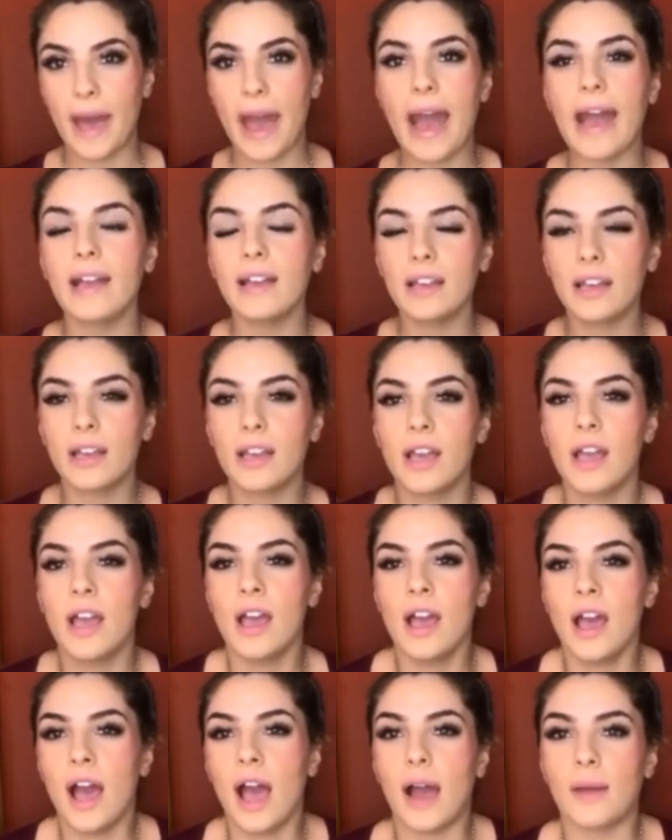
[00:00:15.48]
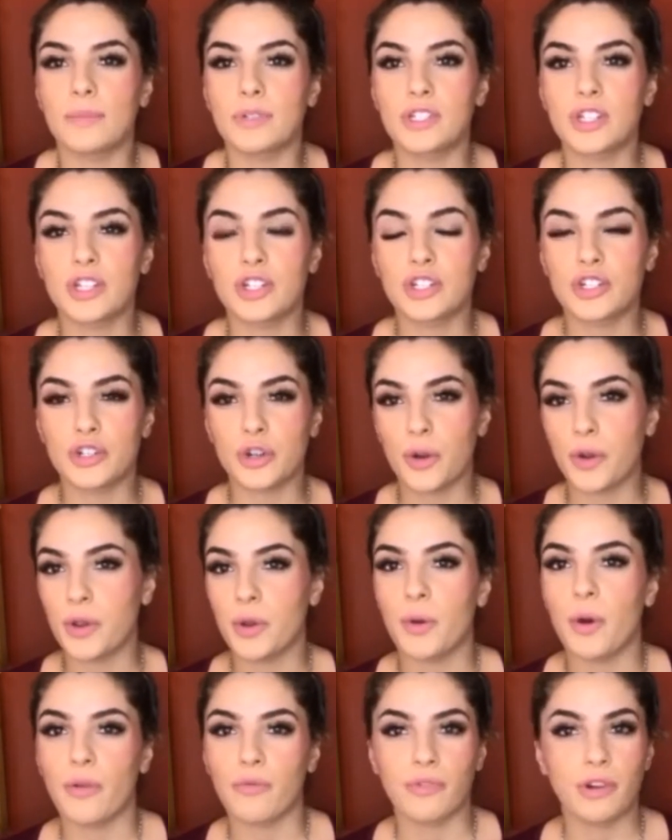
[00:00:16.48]
back. I'm just gonna show
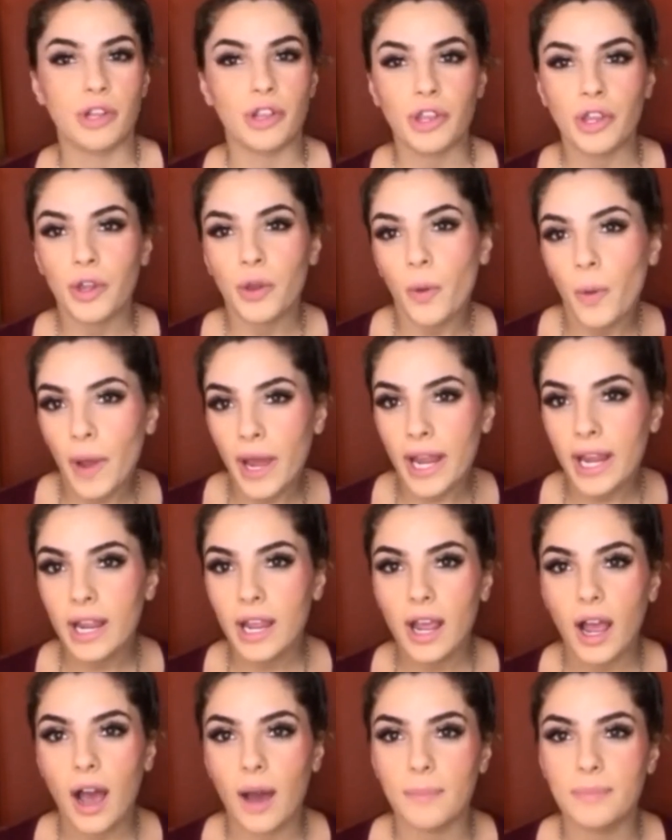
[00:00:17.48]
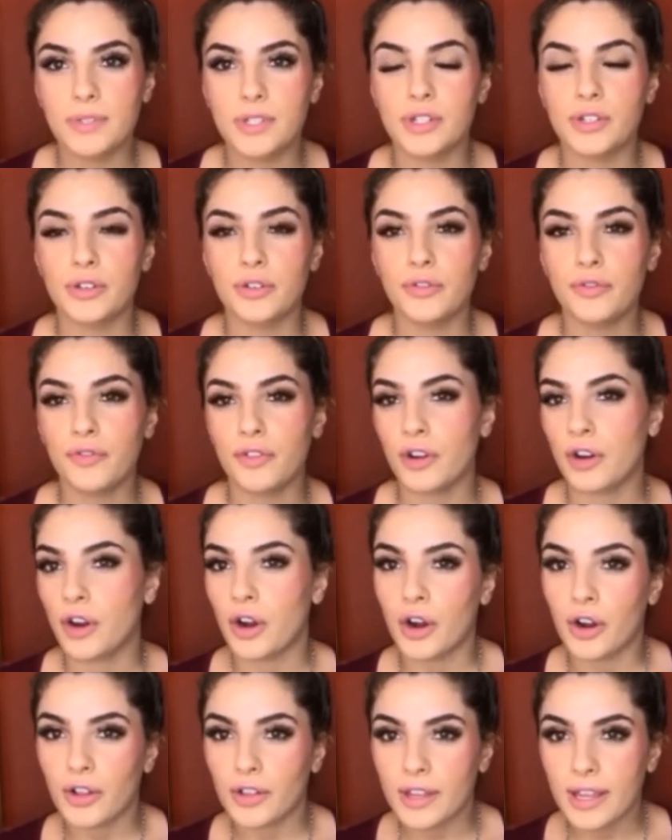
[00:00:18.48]
you a really quick updo for
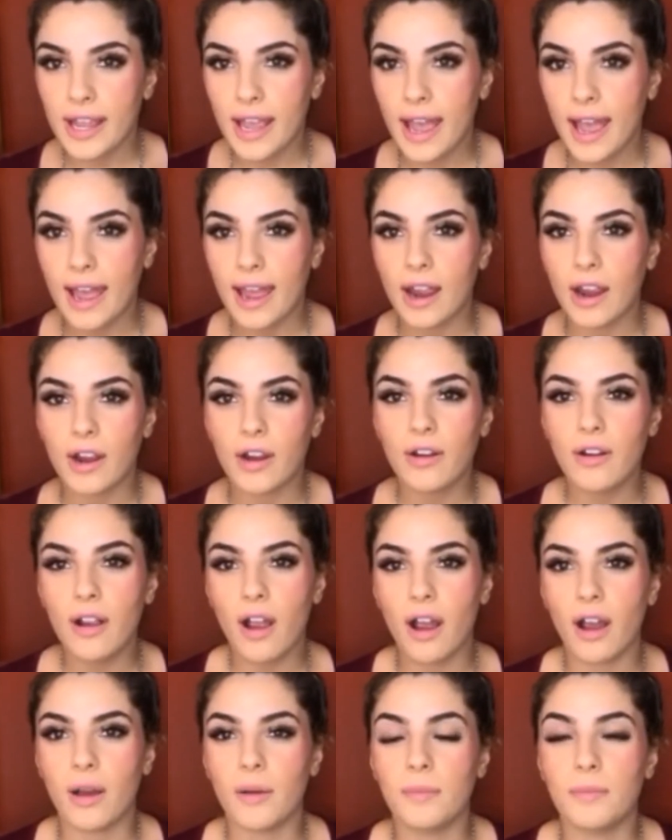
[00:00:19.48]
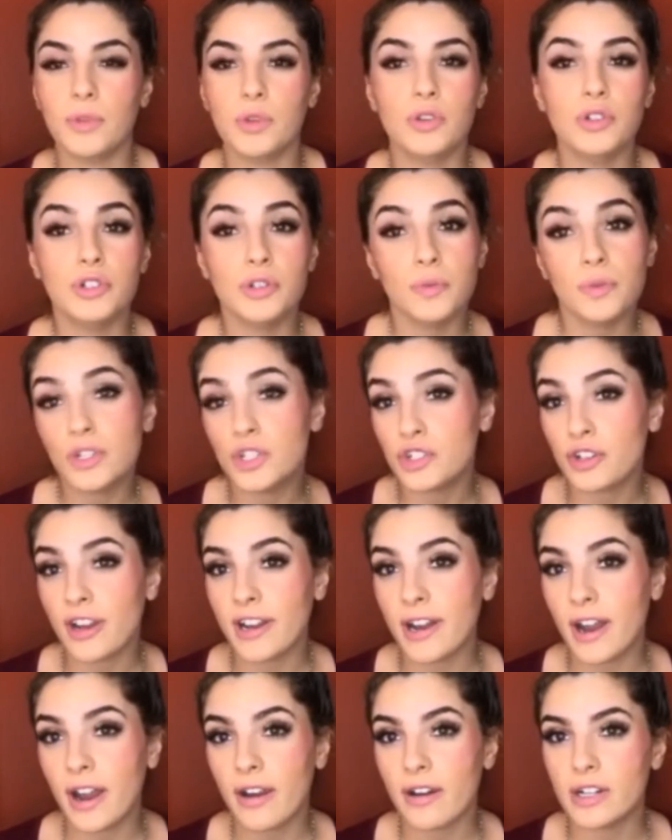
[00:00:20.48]
curly hair. You could do it with
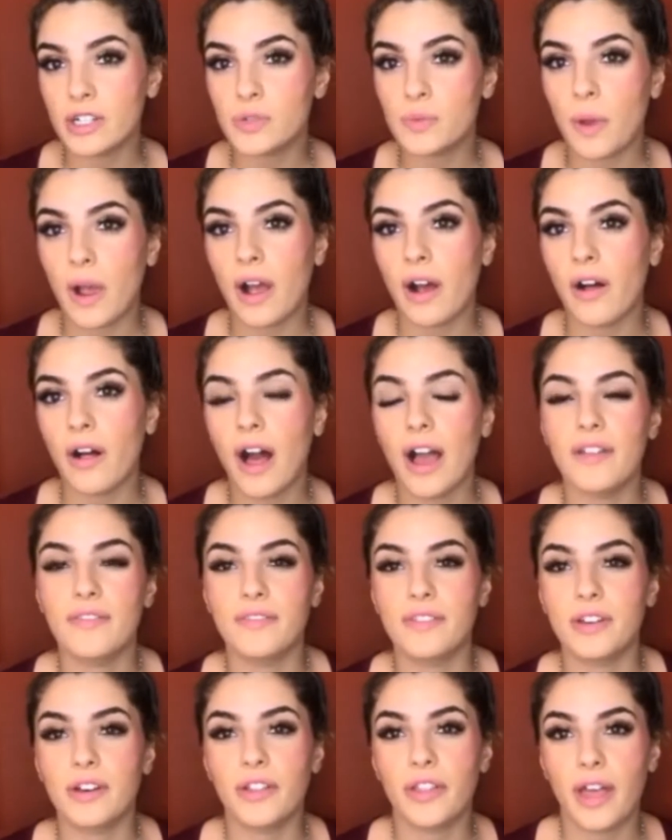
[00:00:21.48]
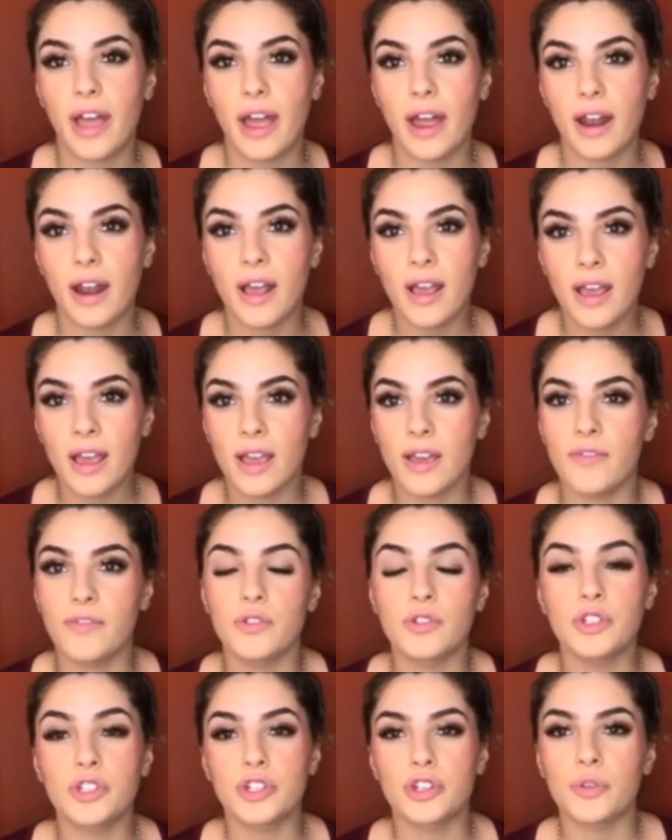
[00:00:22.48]
straight hair as well. I feel that if
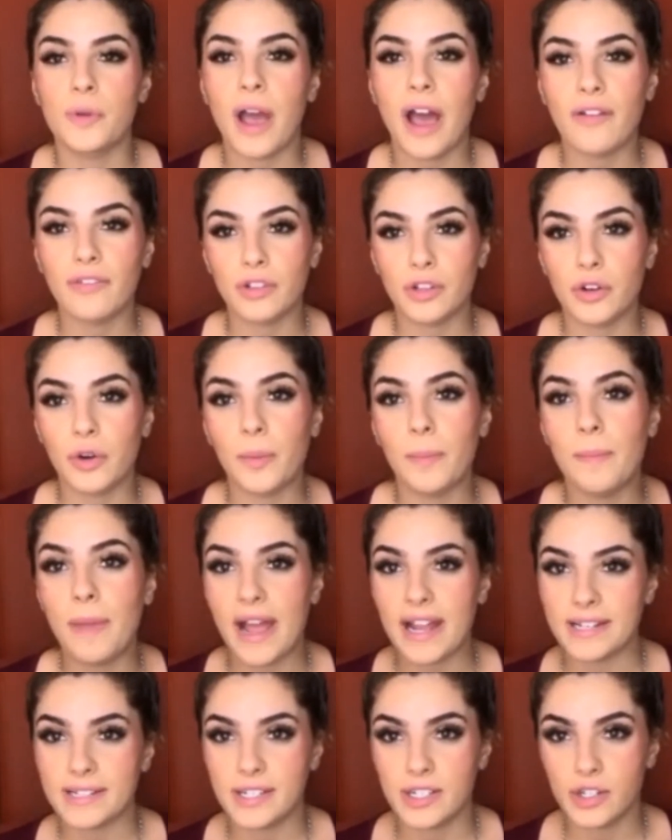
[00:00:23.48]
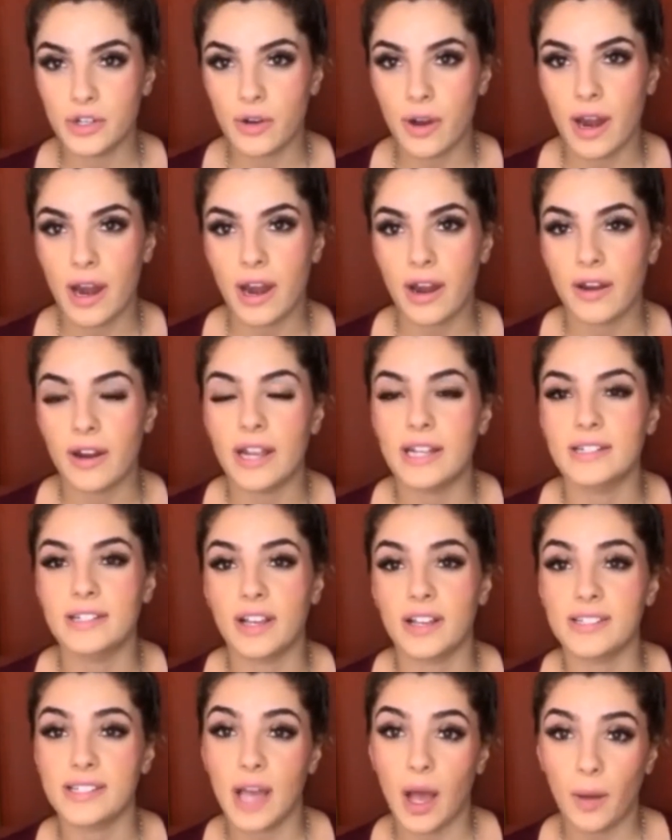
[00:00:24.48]
you do have a little bend in your hair, it
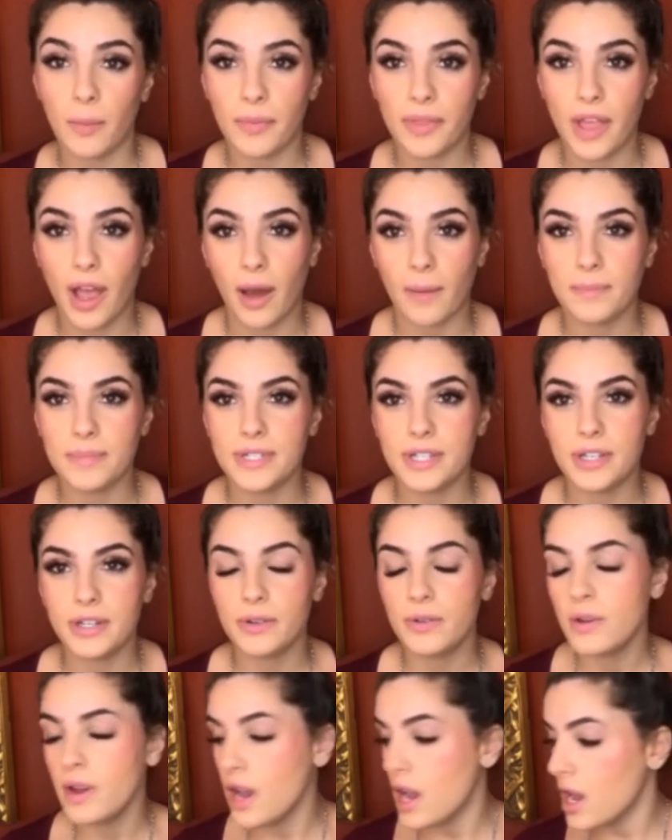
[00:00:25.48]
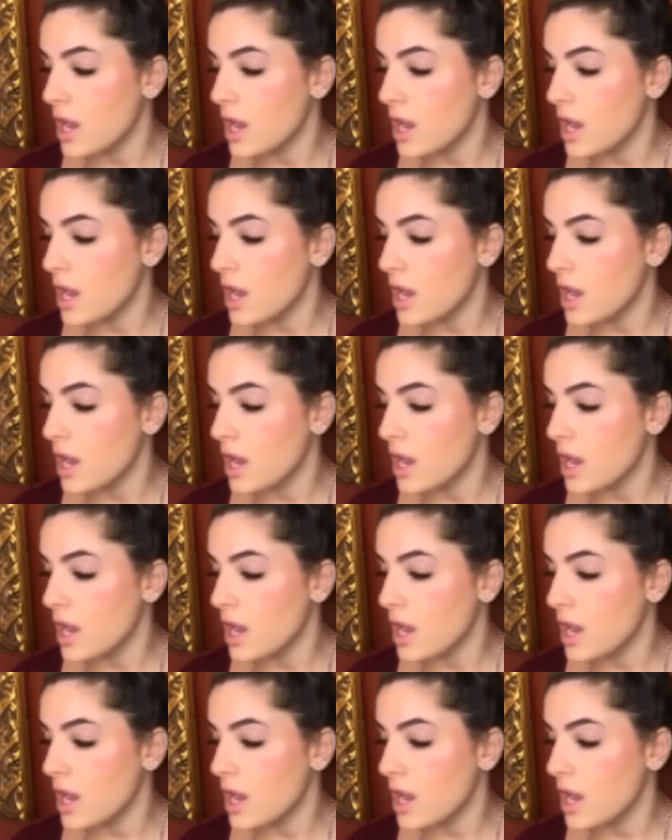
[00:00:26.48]
does help the updo.